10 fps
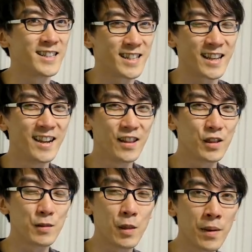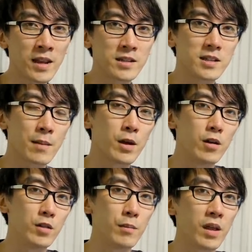It's like the, the main
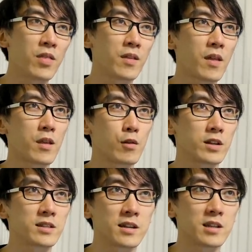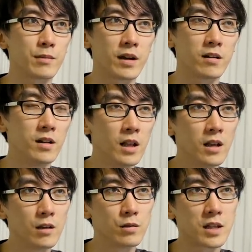demo and the main thing that they were excited about
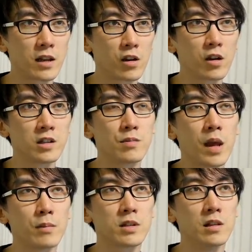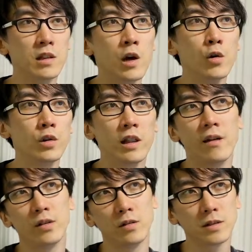was that you're going to be able to load
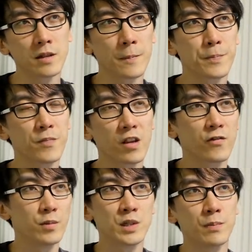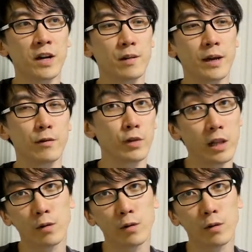levels from Spider-Man really